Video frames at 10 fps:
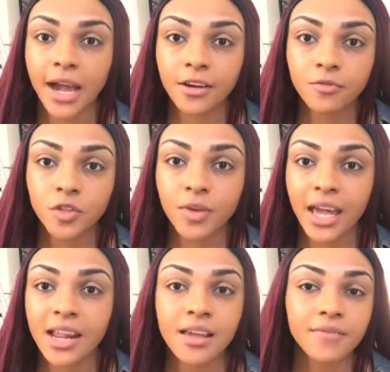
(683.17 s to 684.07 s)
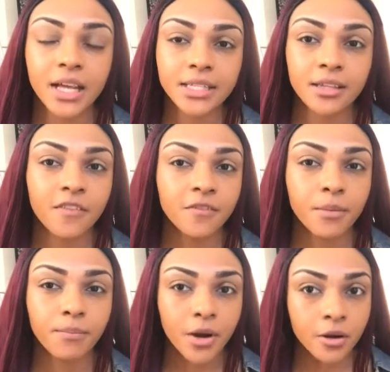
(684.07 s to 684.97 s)
I don't do any of that stuff
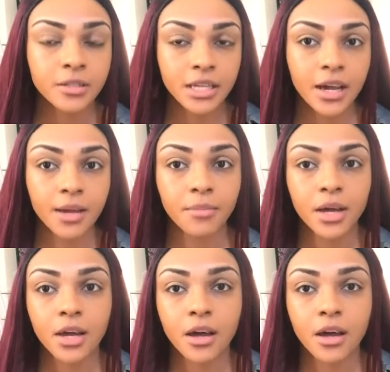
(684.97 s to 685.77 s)
part-time.